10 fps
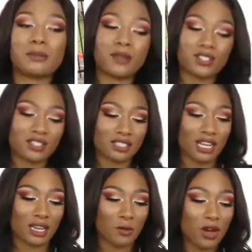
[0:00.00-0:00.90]
take pictures
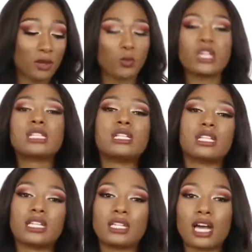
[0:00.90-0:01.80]
like, well,
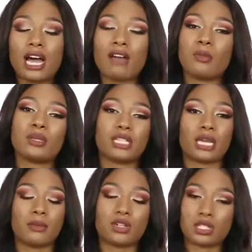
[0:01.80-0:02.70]
recently I haven't been
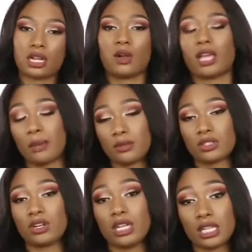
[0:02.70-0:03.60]
taking pictures like on
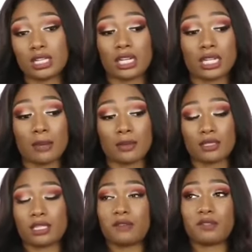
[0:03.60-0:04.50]
campus or anything like that.
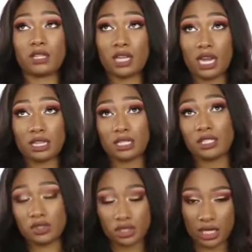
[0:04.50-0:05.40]
But definitely I
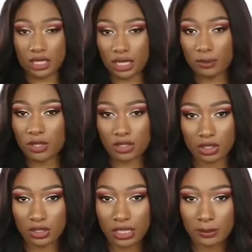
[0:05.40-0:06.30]
did used to take a lot of pictures
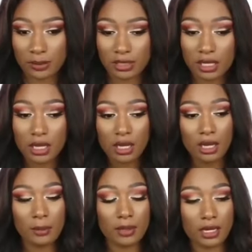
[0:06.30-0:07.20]
on campus.
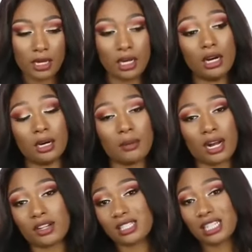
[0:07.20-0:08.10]
But
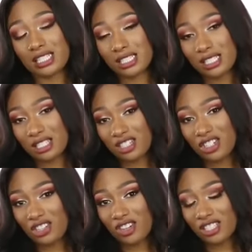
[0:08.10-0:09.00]
I go to Texas Southern
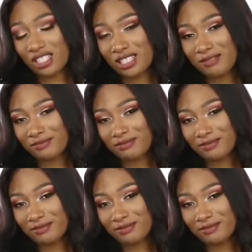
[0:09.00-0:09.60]
University.